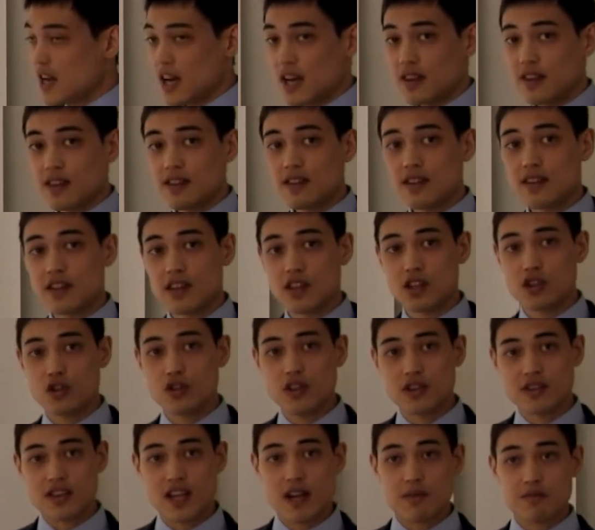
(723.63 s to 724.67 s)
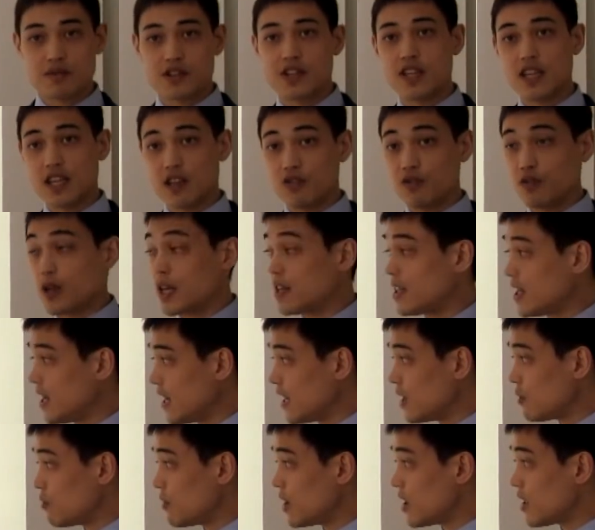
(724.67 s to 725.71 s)
And this is a good assumption if we are
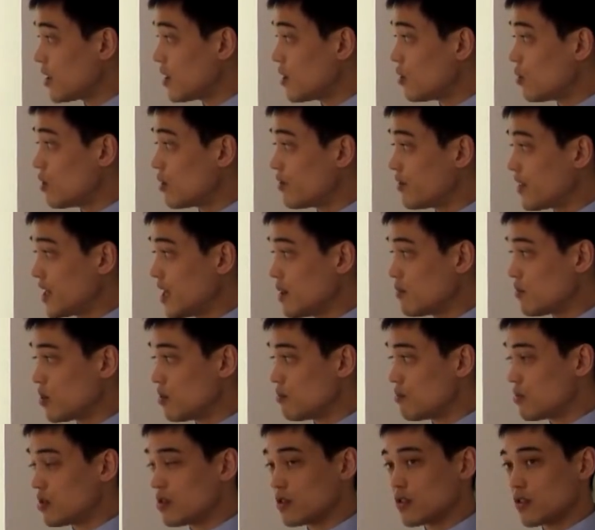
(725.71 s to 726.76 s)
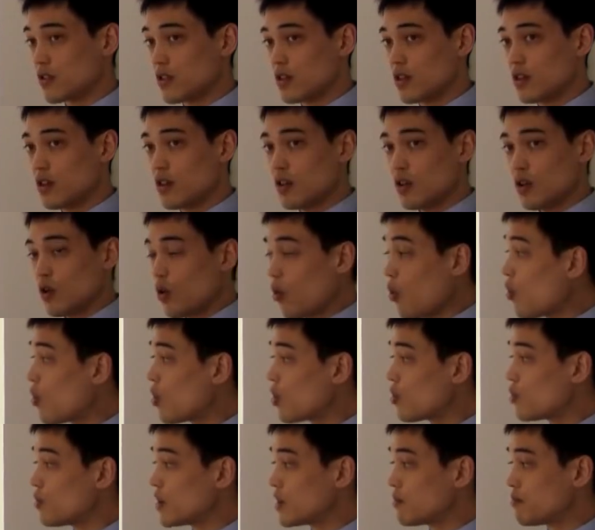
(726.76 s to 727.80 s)
dealing with OFDM symbols
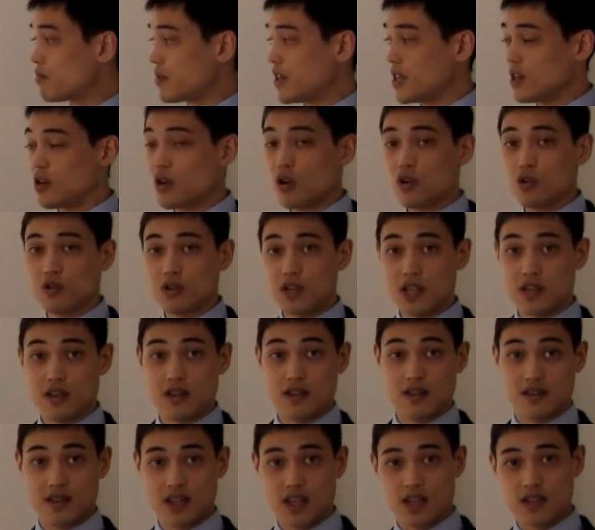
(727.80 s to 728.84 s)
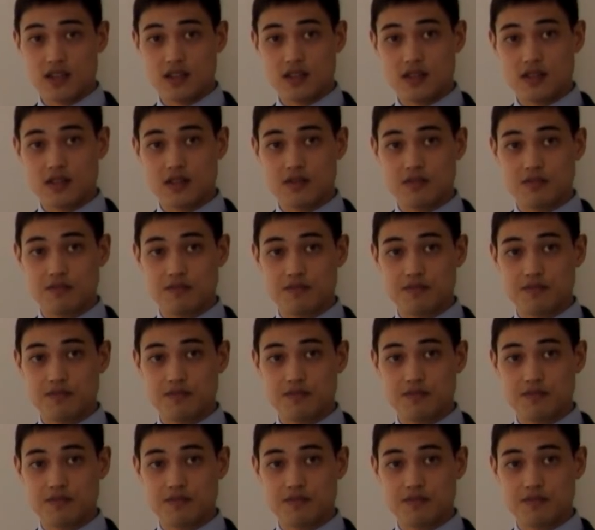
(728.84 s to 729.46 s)
or with pre-coded signals.